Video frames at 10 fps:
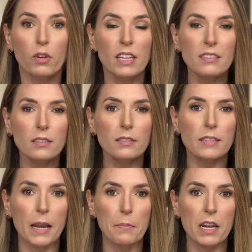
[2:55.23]
released a
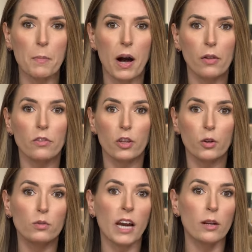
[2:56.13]
statement about the
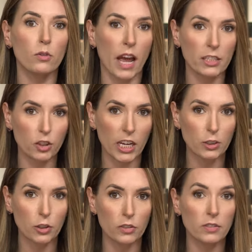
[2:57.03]
new Title IX
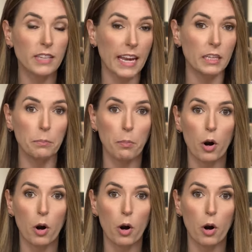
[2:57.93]
changes, saying in